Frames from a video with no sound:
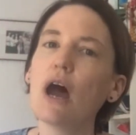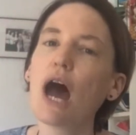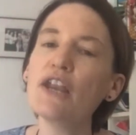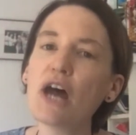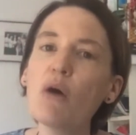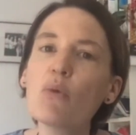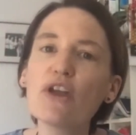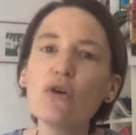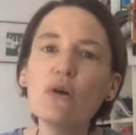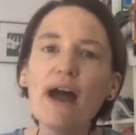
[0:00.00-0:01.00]
And we
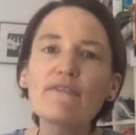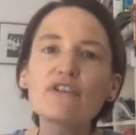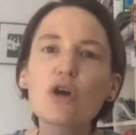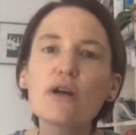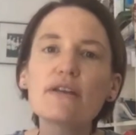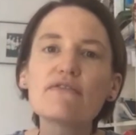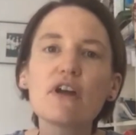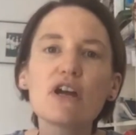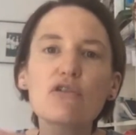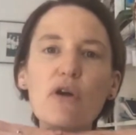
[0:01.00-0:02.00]
all have a kind of
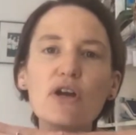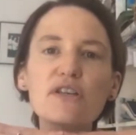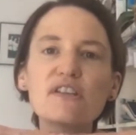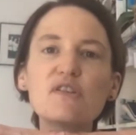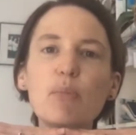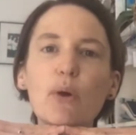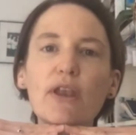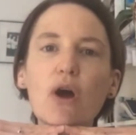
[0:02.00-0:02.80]
crisis point